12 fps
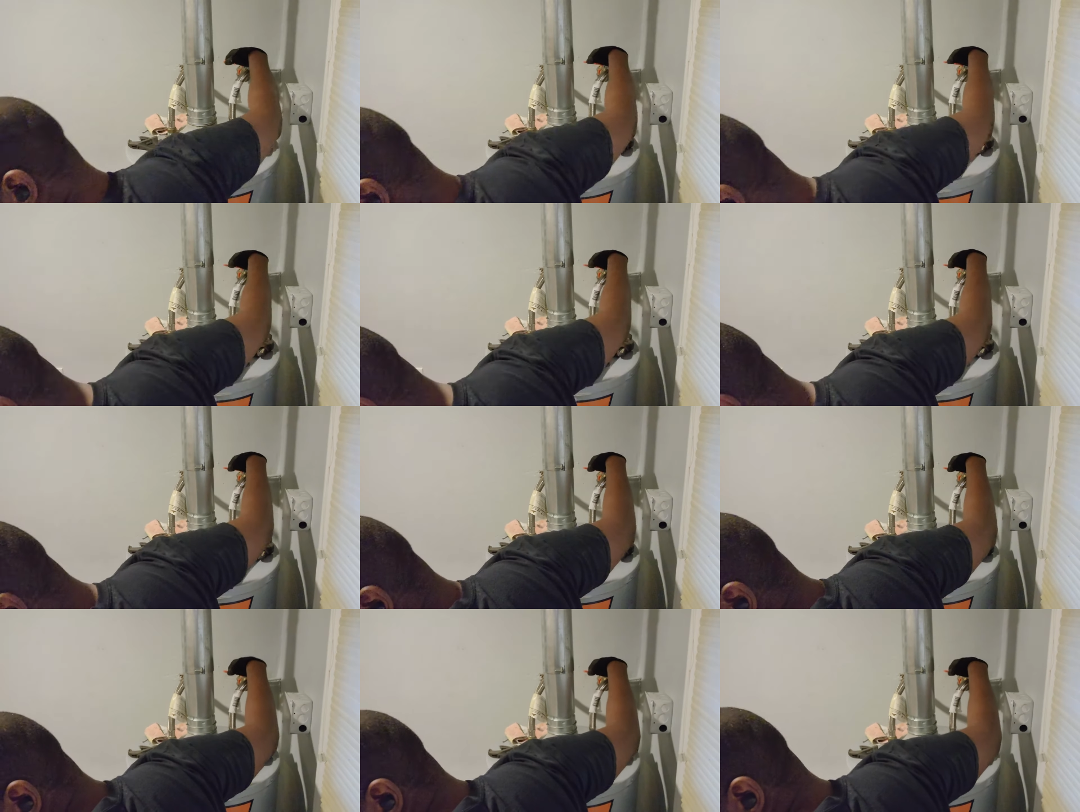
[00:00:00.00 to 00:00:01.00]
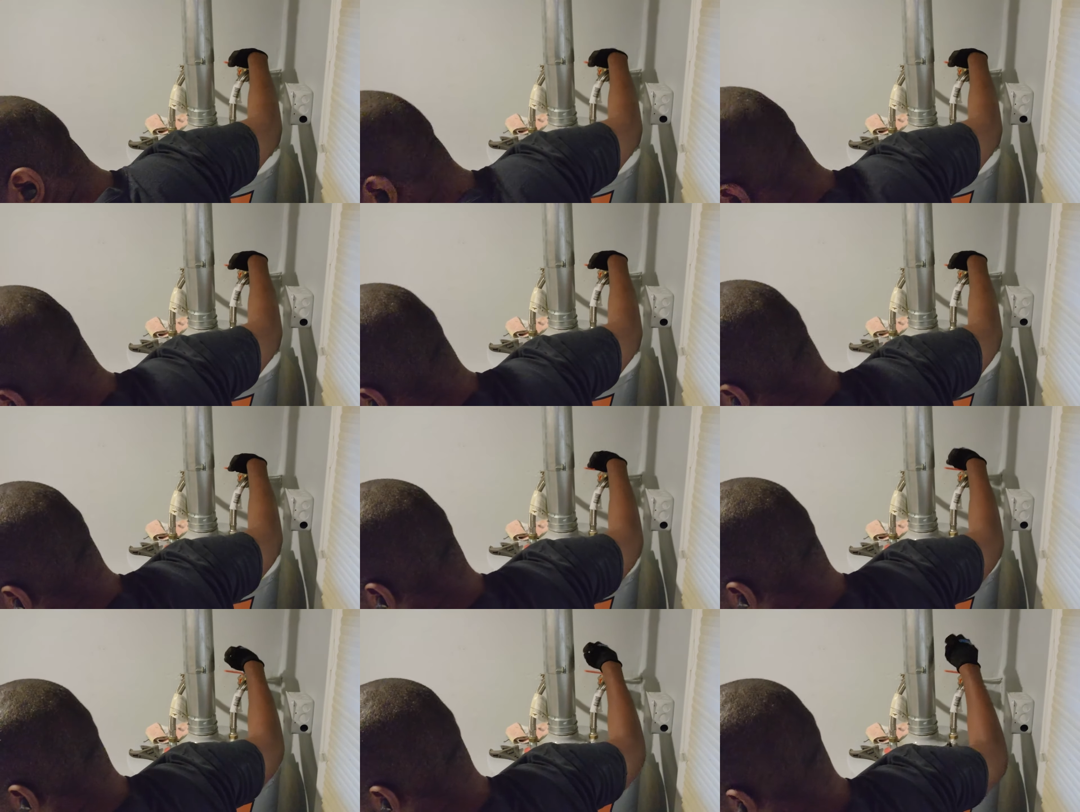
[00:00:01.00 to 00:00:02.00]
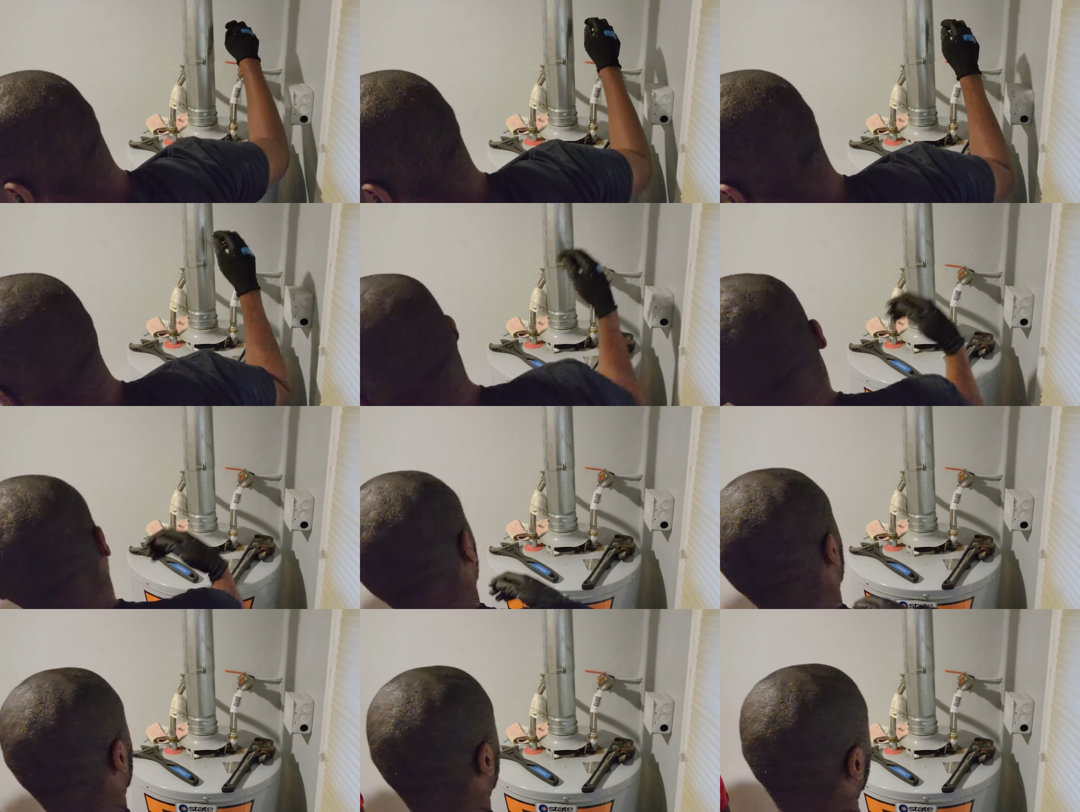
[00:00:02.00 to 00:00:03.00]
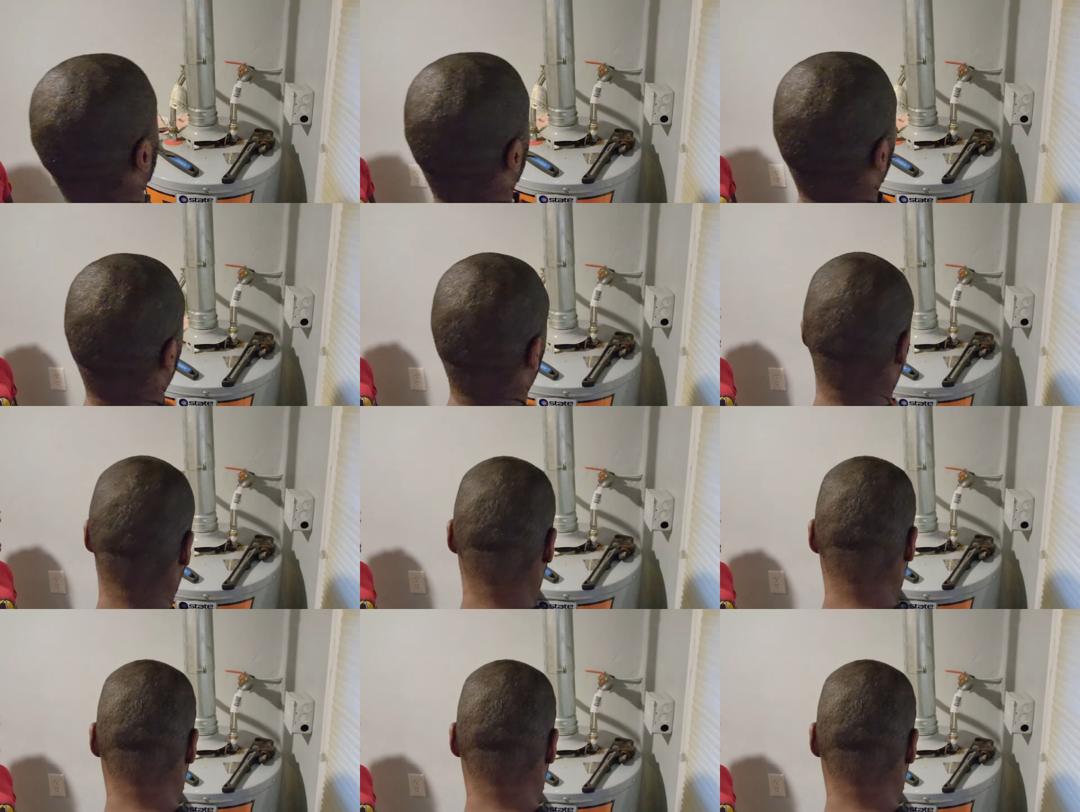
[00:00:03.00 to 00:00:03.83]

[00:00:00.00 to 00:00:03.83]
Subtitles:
(no speaker visible)